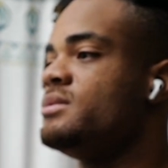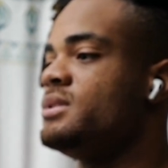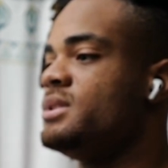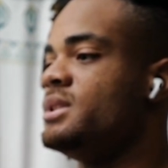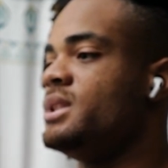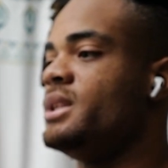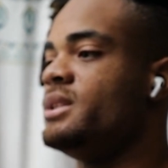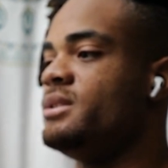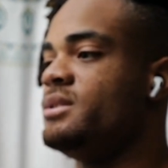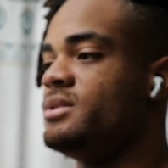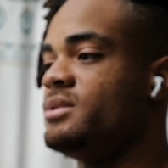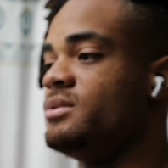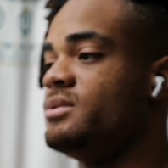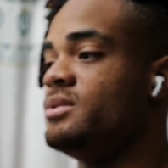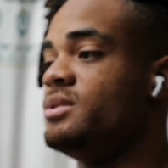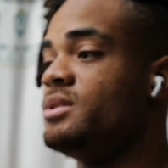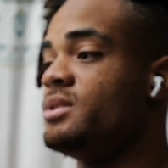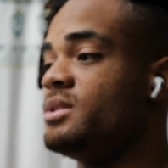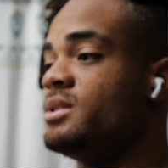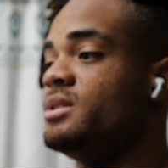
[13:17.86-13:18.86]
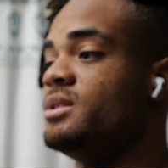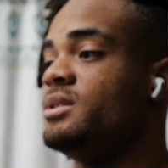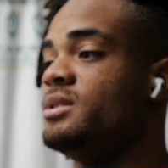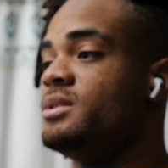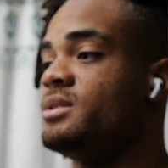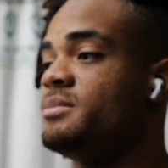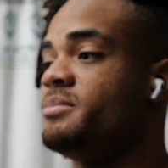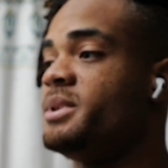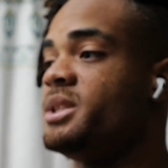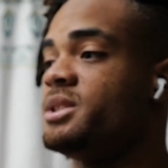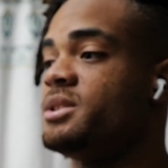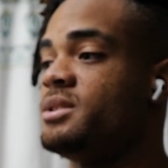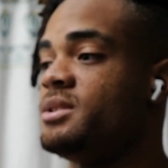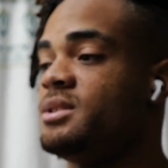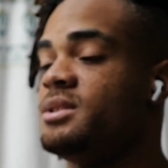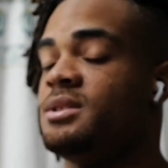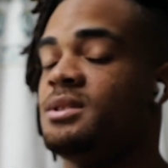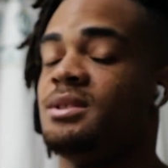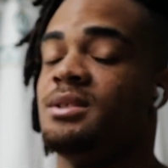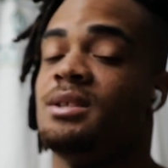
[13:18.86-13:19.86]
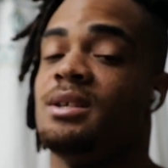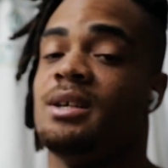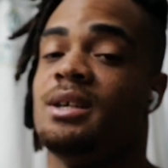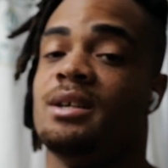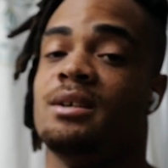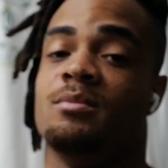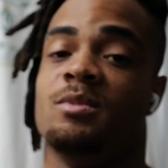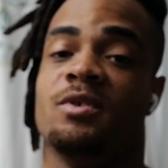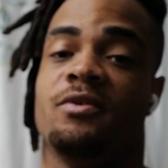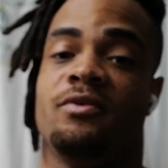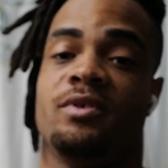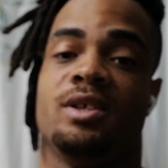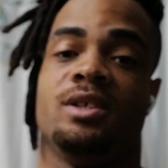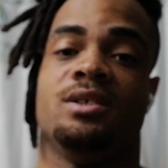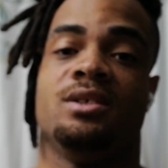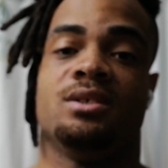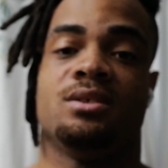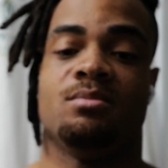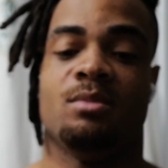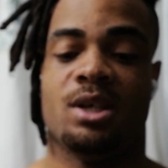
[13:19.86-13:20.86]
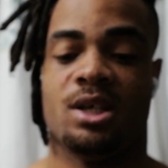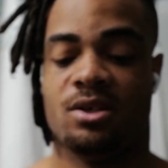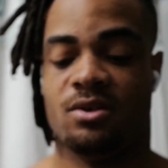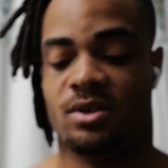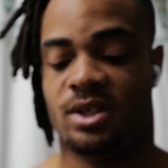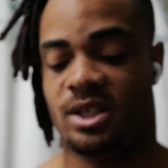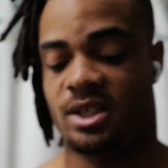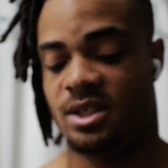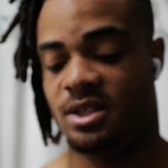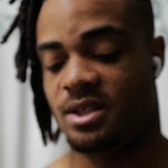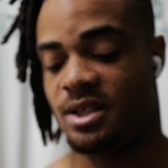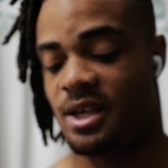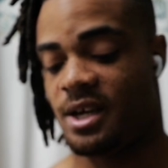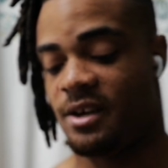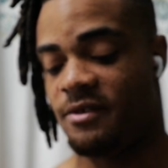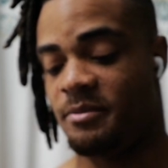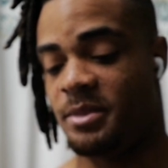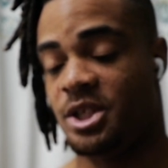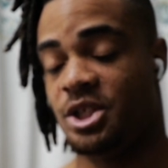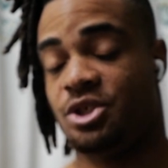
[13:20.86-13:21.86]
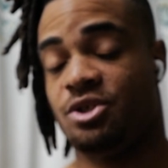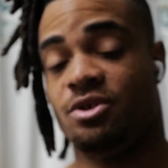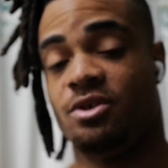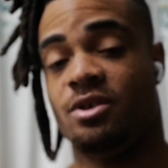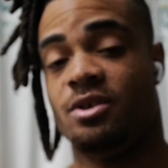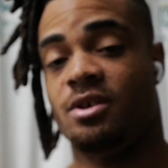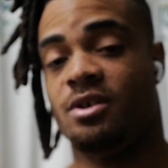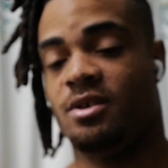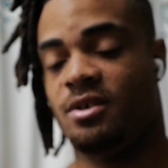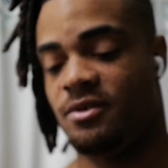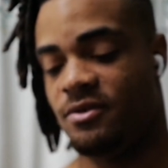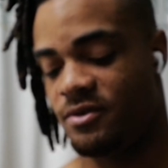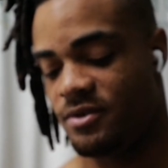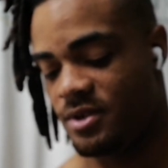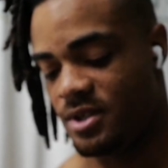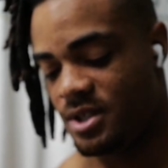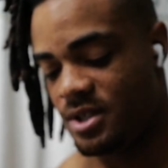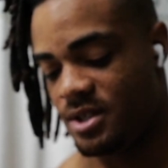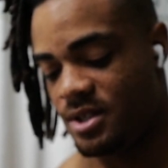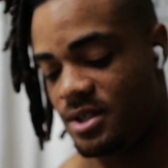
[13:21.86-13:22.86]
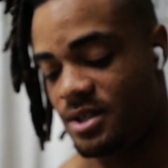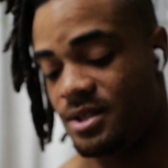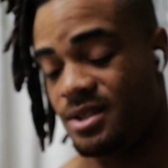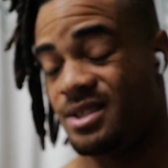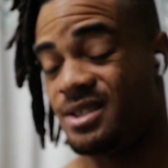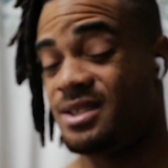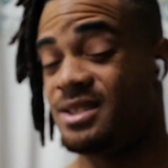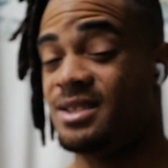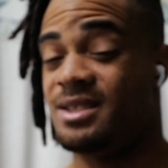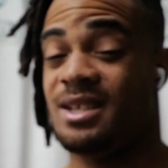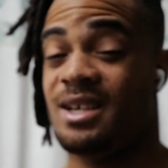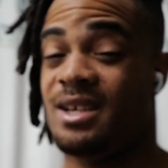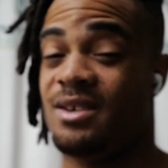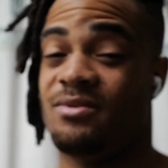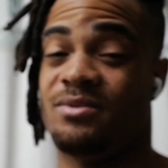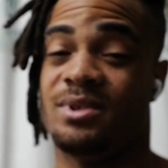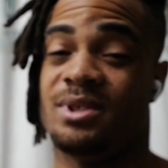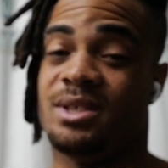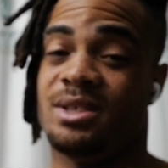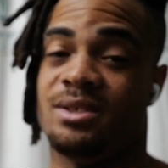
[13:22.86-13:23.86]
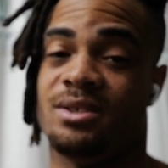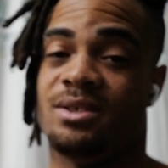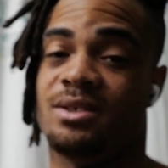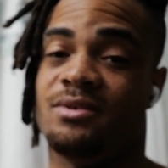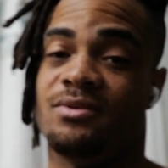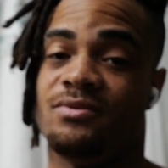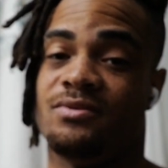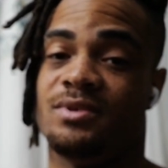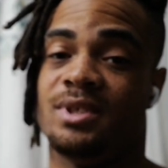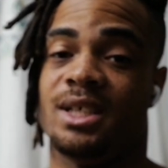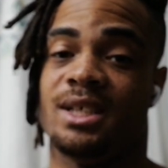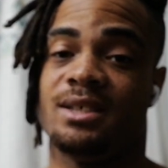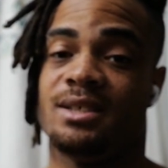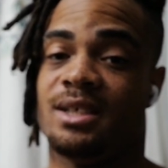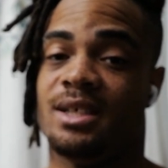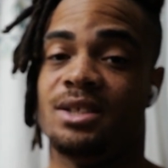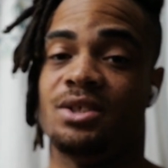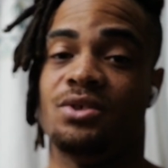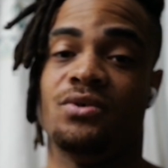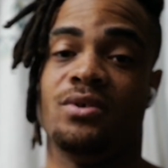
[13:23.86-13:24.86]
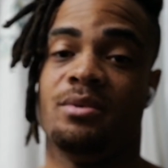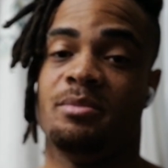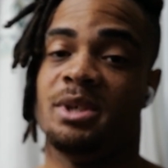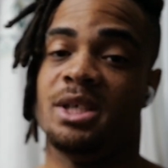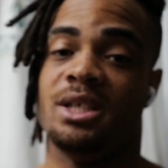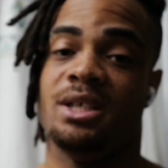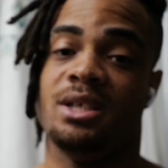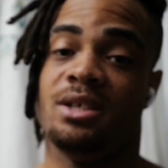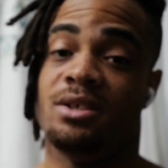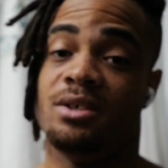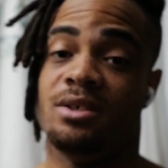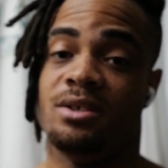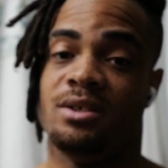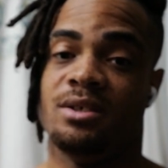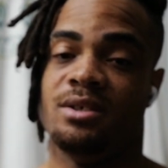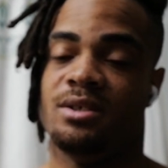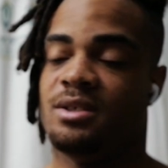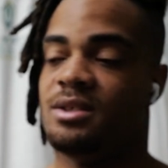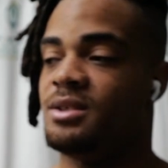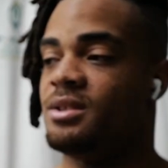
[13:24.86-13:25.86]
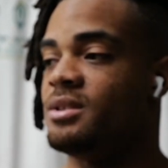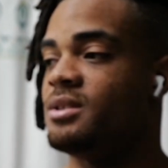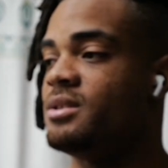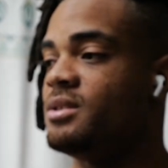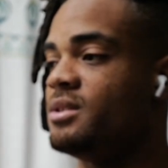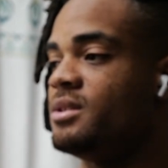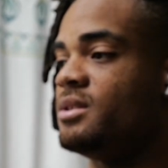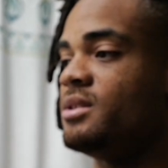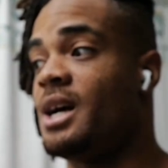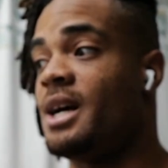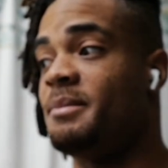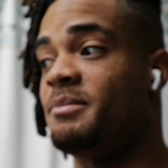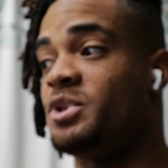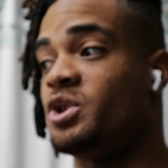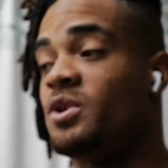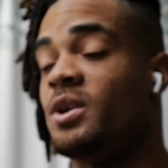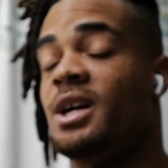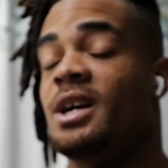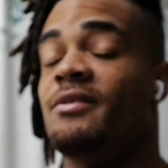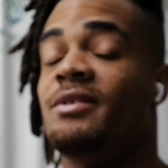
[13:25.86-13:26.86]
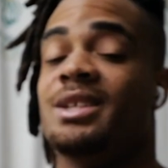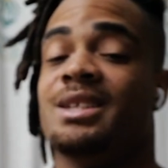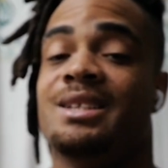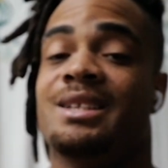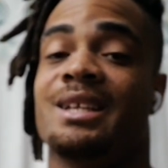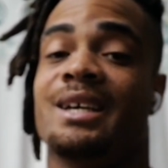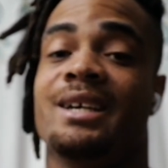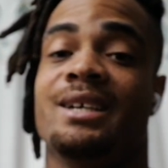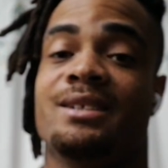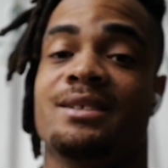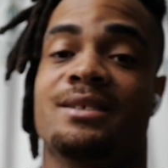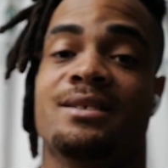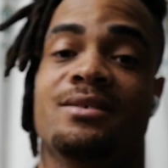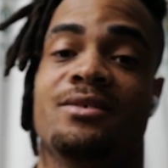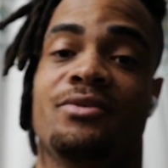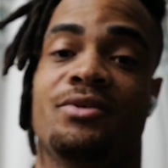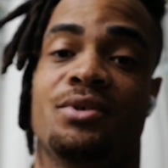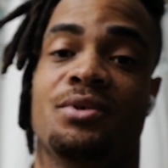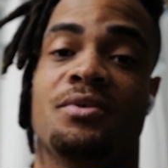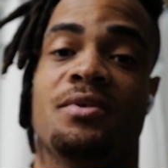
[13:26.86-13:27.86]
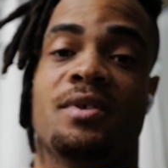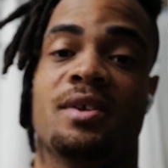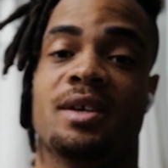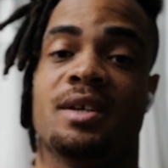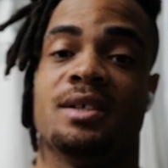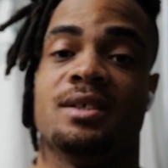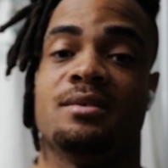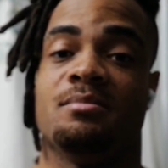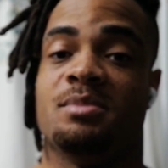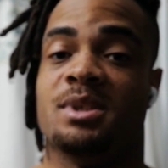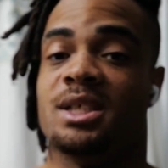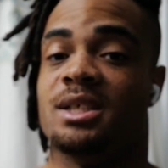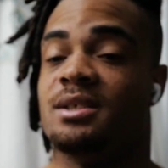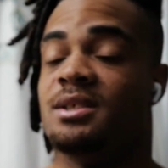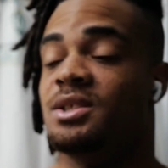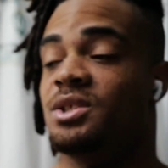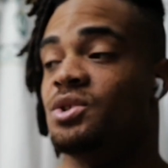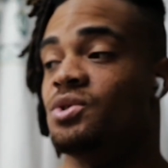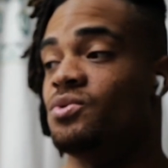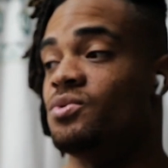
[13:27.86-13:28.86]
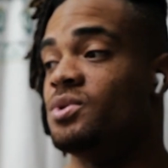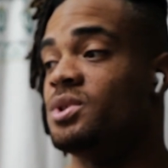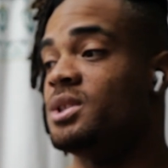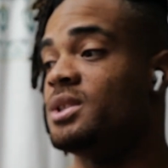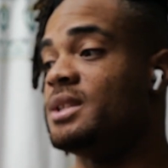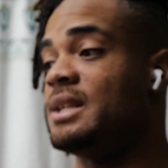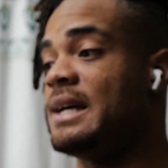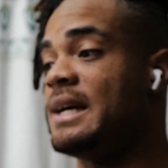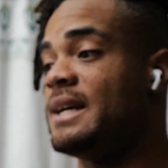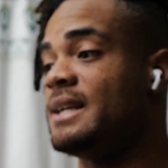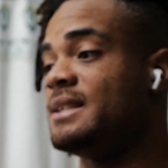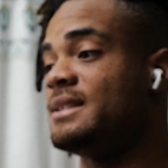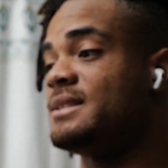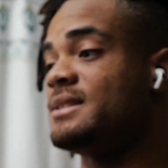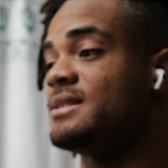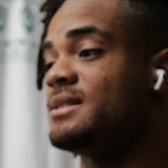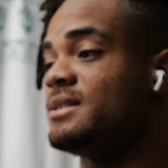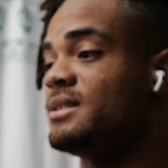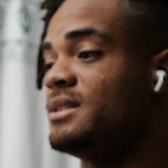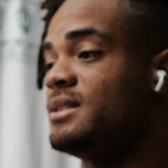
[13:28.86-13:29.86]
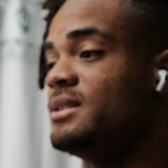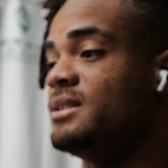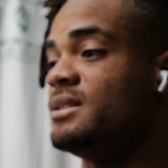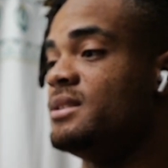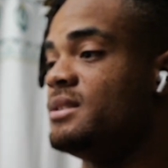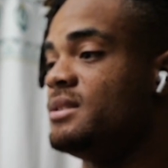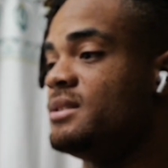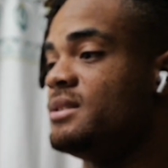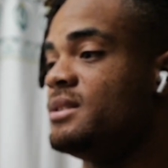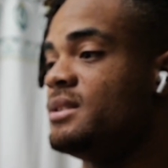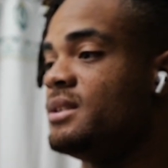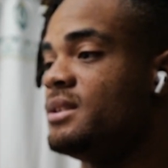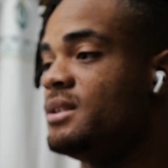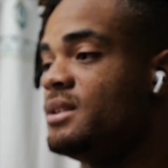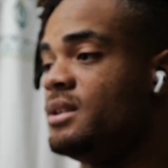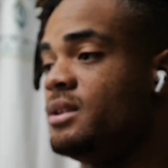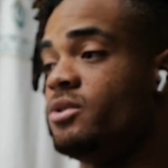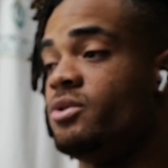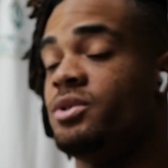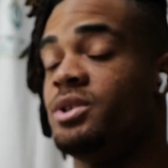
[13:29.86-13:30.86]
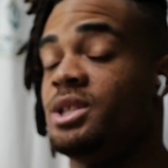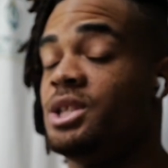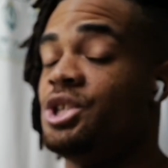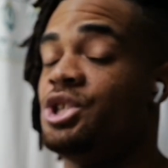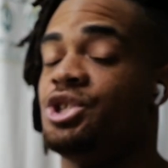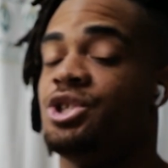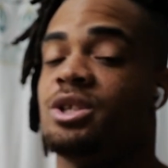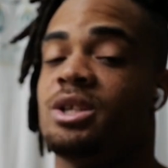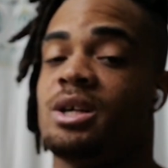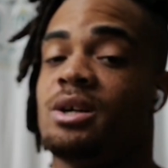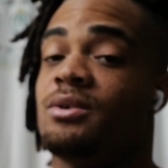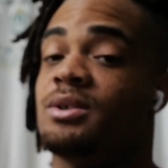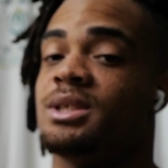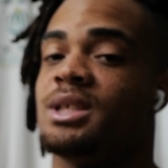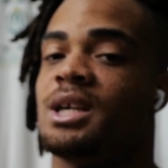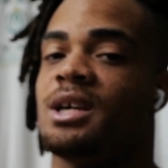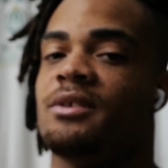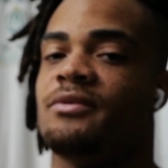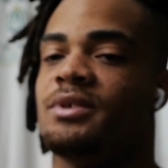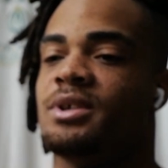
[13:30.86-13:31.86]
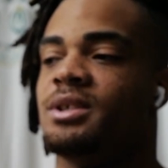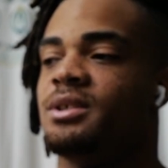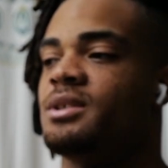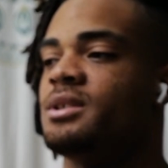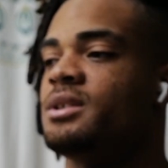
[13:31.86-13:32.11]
That doesn't look good, especially since I am a fitness model. I need to have my shirt off. It's not really good. That's not doing me any good. I'm sure I haven't landed a few things due to that skin irritation I was having.